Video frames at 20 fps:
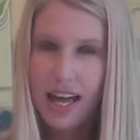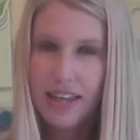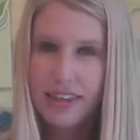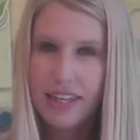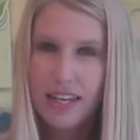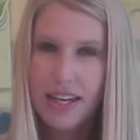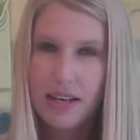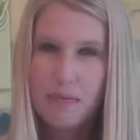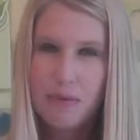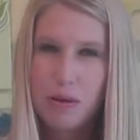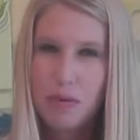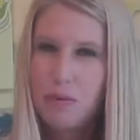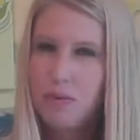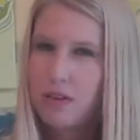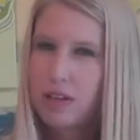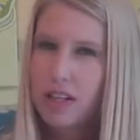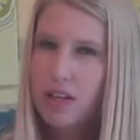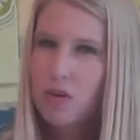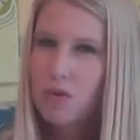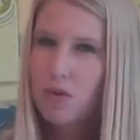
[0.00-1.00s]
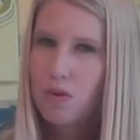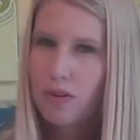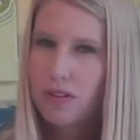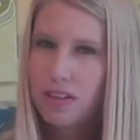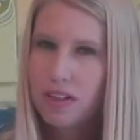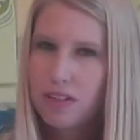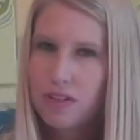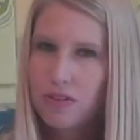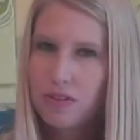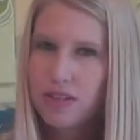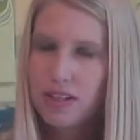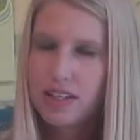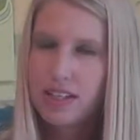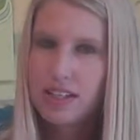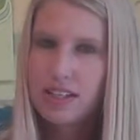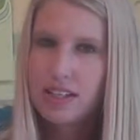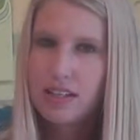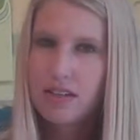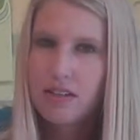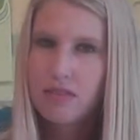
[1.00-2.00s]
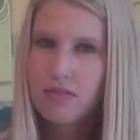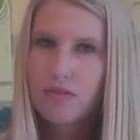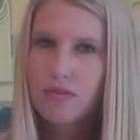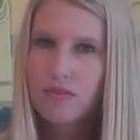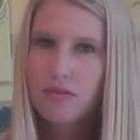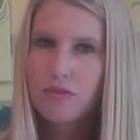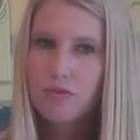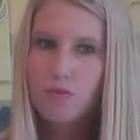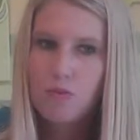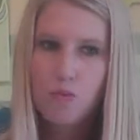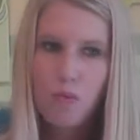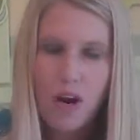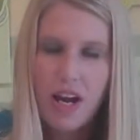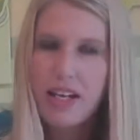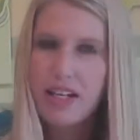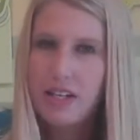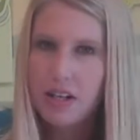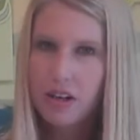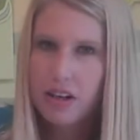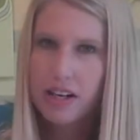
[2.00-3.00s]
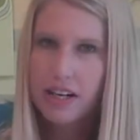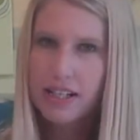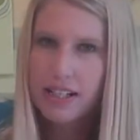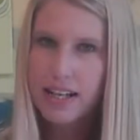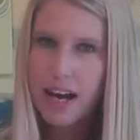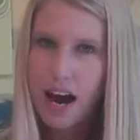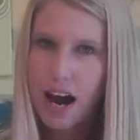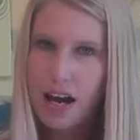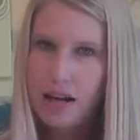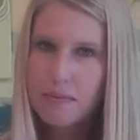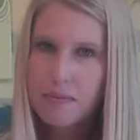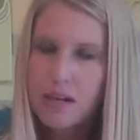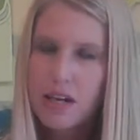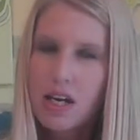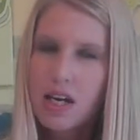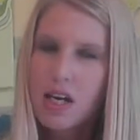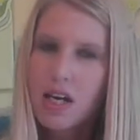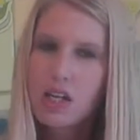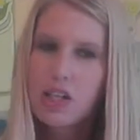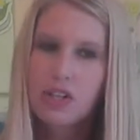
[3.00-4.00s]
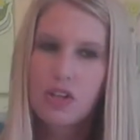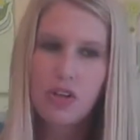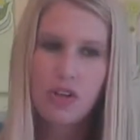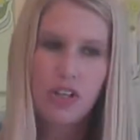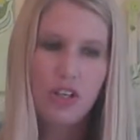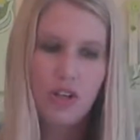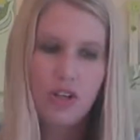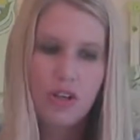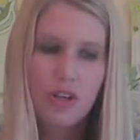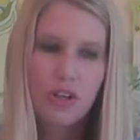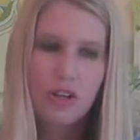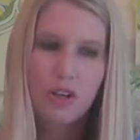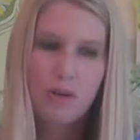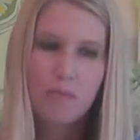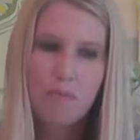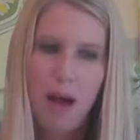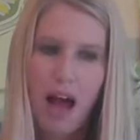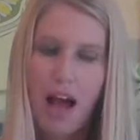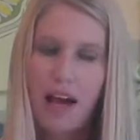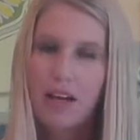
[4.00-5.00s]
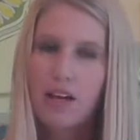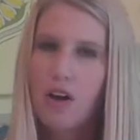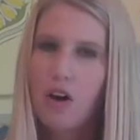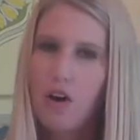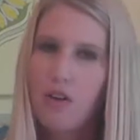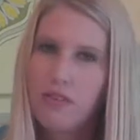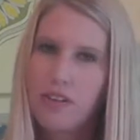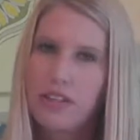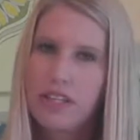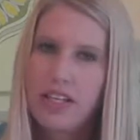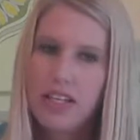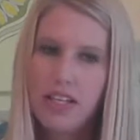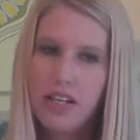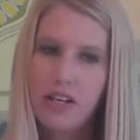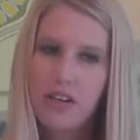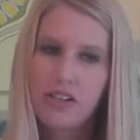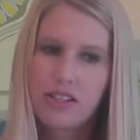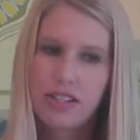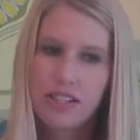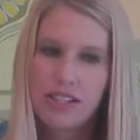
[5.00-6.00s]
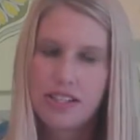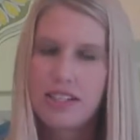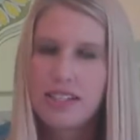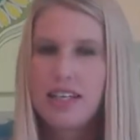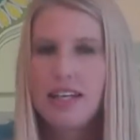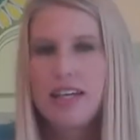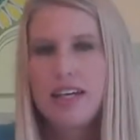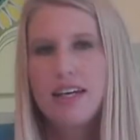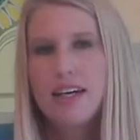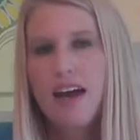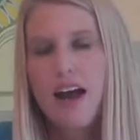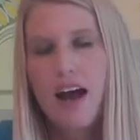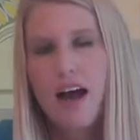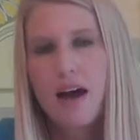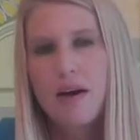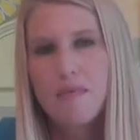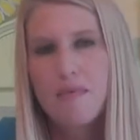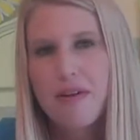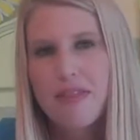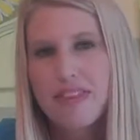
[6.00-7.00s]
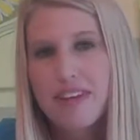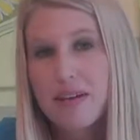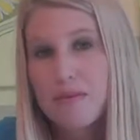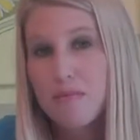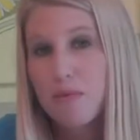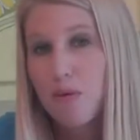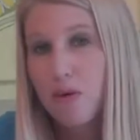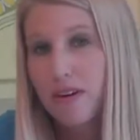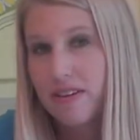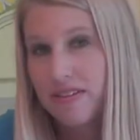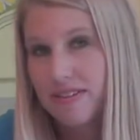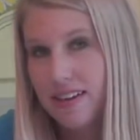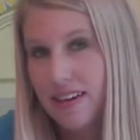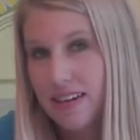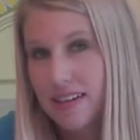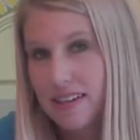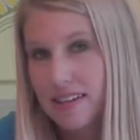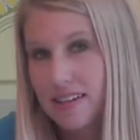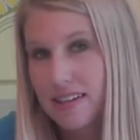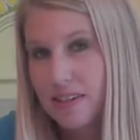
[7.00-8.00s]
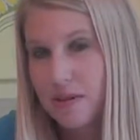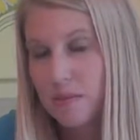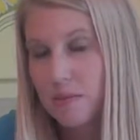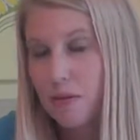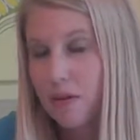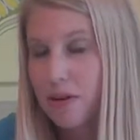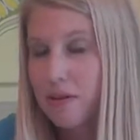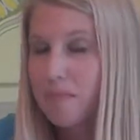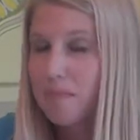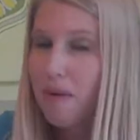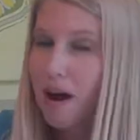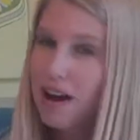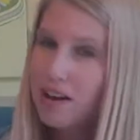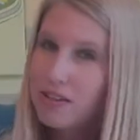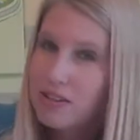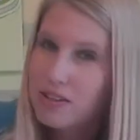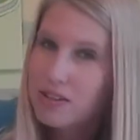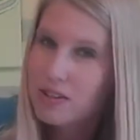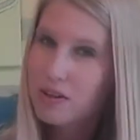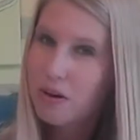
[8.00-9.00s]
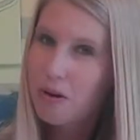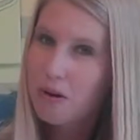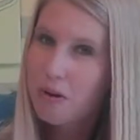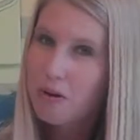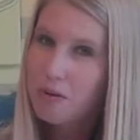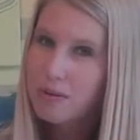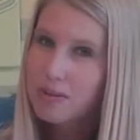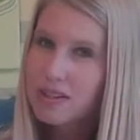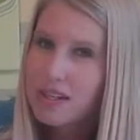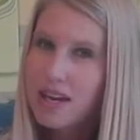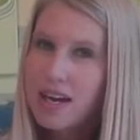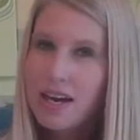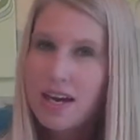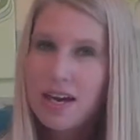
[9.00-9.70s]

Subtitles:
I think it'd be really cool to do this a year at a time so that you can look back over the years and see the important things, the important milestones,